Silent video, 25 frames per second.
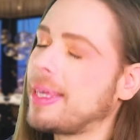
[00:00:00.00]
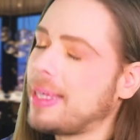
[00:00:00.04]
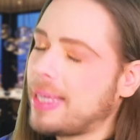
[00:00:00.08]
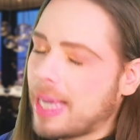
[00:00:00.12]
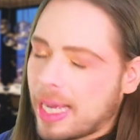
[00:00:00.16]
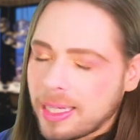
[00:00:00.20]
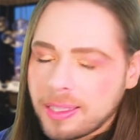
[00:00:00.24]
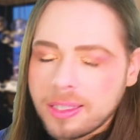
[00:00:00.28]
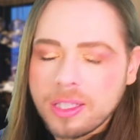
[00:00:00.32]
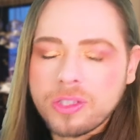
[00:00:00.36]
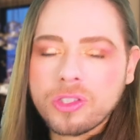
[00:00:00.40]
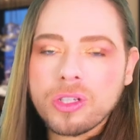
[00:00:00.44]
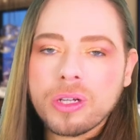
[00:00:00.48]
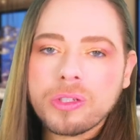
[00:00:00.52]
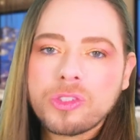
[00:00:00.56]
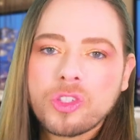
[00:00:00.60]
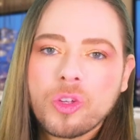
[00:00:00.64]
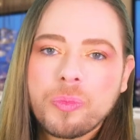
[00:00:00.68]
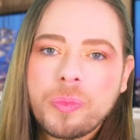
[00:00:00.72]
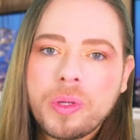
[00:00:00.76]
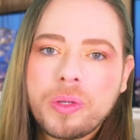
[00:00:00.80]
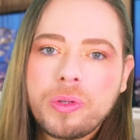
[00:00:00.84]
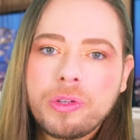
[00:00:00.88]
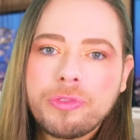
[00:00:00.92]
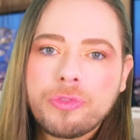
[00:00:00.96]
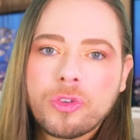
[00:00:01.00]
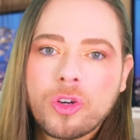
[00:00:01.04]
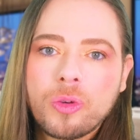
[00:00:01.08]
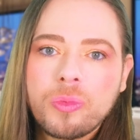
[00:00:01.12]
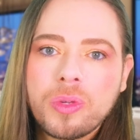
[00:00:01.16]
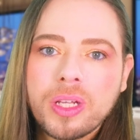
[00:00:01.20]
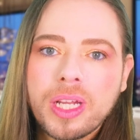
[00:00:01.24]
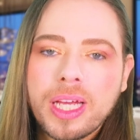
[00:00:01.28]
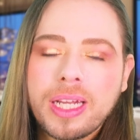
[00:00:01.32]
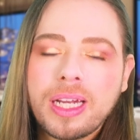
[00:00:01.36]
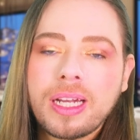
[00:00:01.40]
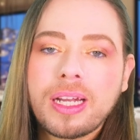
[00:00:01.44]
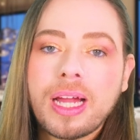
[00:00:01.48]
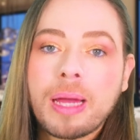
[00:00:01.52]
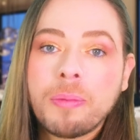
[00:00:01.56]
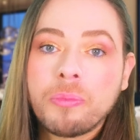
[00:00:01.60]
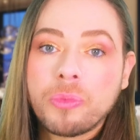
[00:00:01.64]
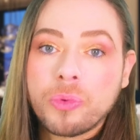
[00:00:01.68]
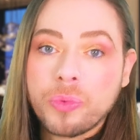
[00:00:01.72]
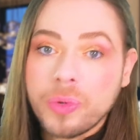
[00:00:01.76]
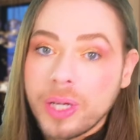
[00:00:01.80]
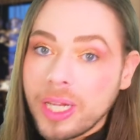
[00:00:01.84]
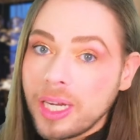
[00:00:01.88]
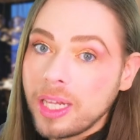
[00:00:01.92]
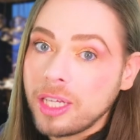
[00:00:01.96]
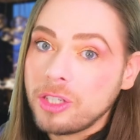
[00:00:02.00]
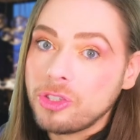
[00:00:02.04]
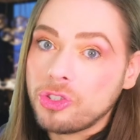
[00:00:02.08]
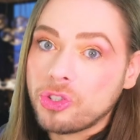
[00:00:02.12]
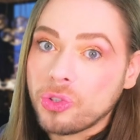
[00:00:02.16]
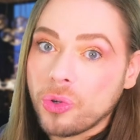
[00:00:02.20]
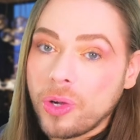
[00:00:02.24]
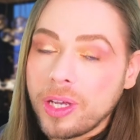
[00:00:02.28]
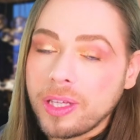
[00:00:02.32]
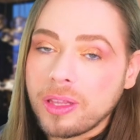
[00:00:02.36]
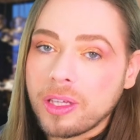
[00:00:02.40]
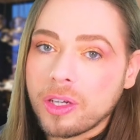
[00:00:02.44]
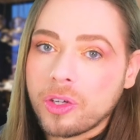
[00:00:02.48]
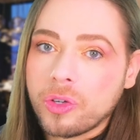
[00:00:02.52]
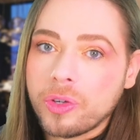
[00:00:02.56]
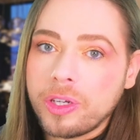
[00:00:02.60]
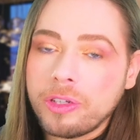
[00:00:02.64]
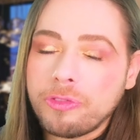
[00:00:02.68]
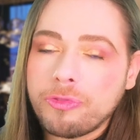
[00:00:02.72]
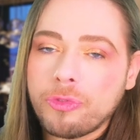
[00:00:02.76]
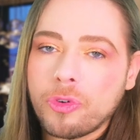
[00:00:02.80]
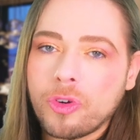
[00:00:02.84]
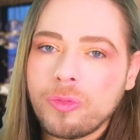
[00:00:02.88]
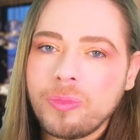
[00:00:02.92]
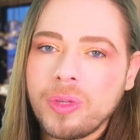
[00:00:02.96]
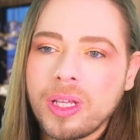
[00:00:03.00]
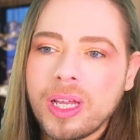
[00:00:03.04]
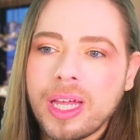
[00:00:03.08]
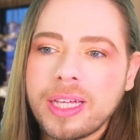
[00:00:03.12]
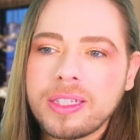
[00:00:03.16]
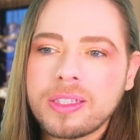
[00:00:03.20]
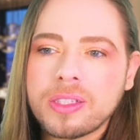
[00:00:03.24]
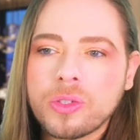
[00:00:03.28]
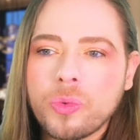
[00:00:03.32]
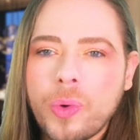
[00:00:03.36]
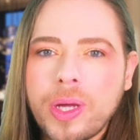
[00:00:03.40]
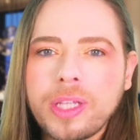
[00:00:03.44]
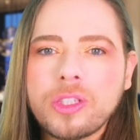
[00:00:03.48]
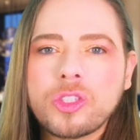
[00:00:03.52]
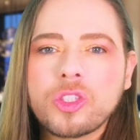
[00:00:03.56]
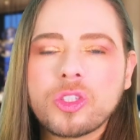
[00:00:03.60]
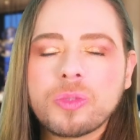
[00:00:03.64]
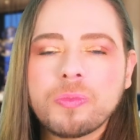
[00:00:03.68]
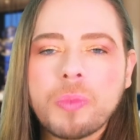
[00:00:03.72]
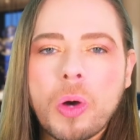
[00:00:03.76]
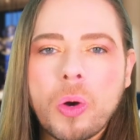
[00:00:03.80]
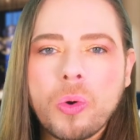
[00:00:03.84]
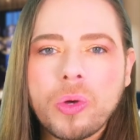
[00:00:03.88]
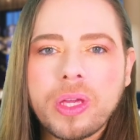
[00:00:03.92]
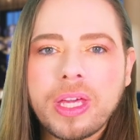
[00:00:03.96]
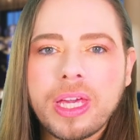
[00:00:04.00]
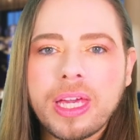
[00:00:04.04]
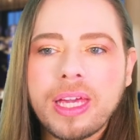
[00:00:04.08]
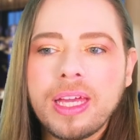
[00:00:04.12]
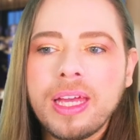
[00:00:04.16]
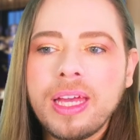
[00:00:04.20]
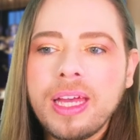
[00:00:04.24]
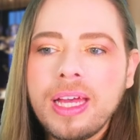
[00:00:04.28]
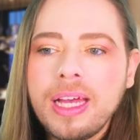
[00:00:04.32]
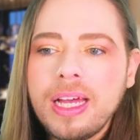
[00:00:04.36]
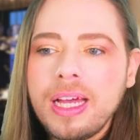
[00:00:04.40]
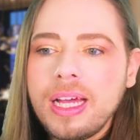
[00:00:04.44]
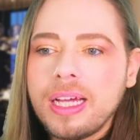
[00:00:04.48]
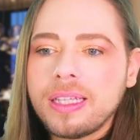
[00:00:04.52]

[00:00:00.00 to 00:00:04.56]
Yes, it's also been reformulated. I'm really enjoying the current formula. It's quite smoky.